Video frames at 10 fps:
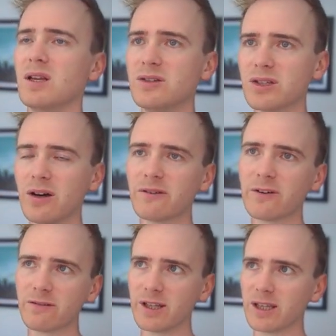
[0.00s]
So
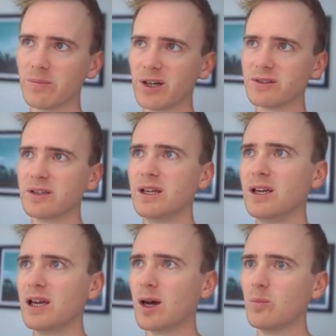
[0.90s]
I've clicked the button
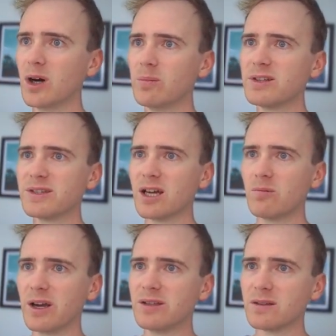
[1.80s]
and Bubble is now
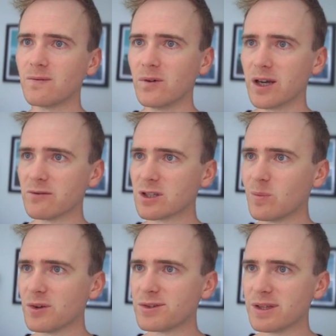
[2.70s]
waiting for a
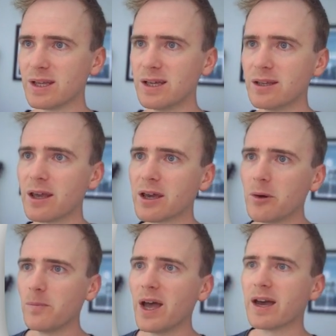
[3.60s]
response and here they
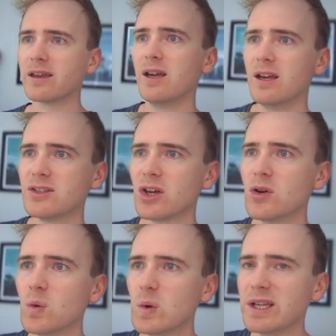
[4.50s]
come back.
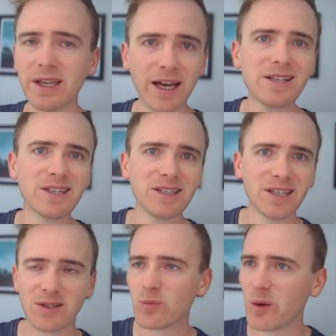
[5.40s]
So we get
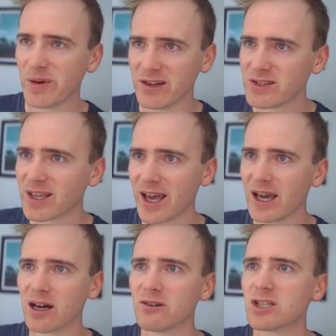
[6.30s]
this amazing
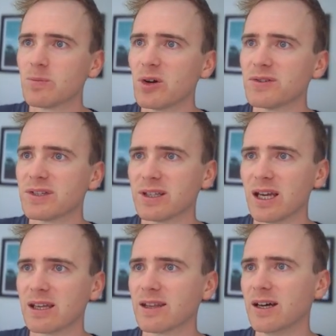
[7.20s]
AI response
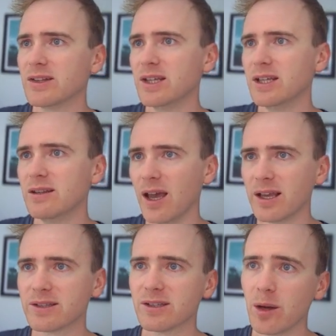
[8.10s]
saying that the
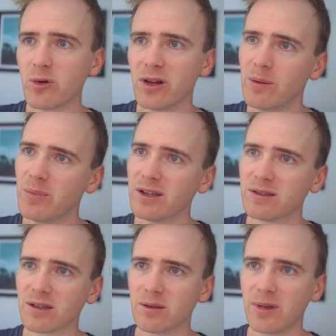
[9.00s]
next Summer
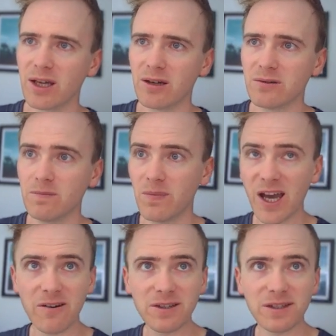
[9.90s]
Olympics is going to be held in
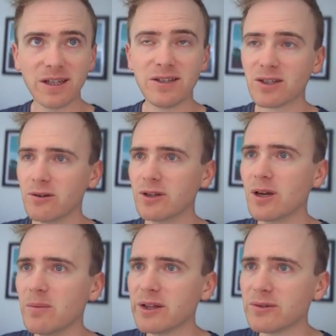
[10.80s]
Paris and it's only
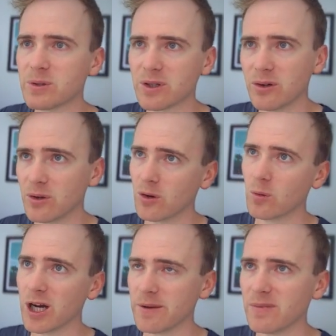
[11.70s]
a month or so
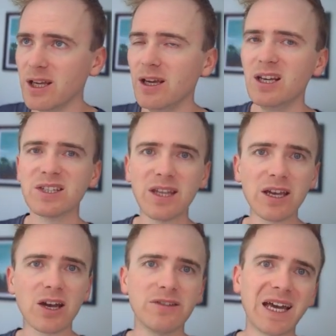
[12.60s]
away. So there
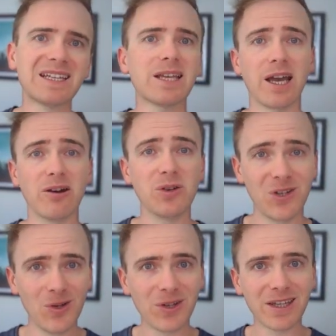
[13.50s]
you go. That is how
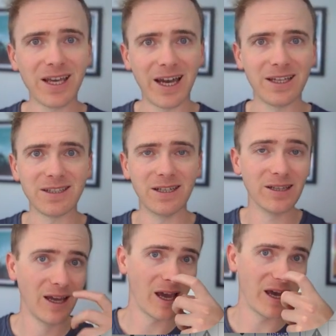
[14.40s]
you can add
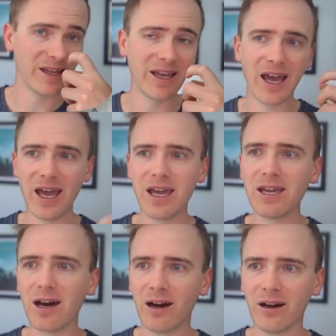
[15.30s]
in an
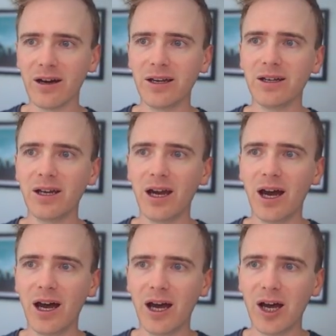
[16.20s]
AI
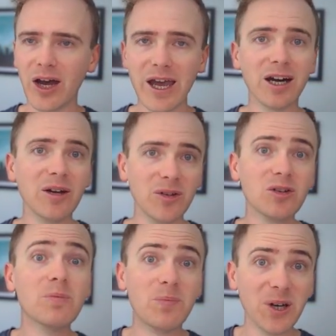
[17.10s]
uh, AI, you
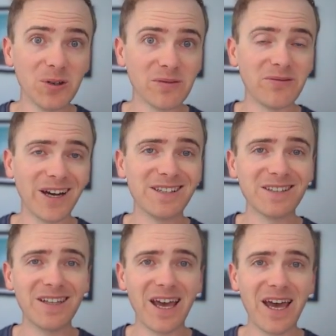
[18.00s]
can build, in fact,
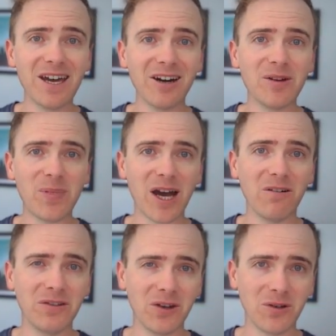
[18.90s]
an AI
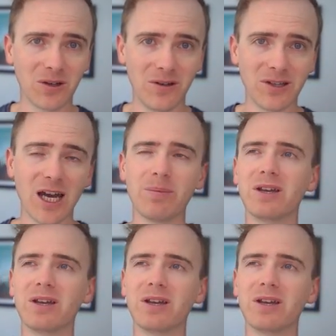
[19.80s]
powered no code app.